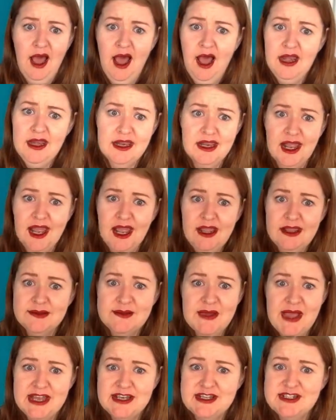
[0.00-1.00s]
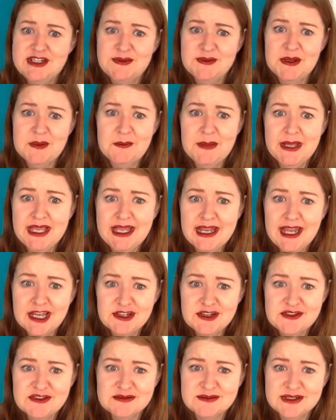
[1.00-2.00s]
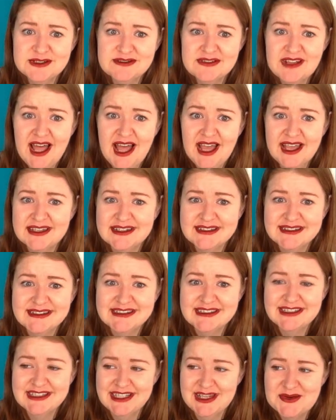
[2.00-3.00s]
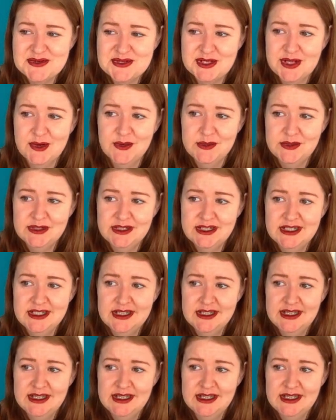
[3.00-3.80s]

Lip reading: And it ended up in meeting Harry from McFly. So that was cool.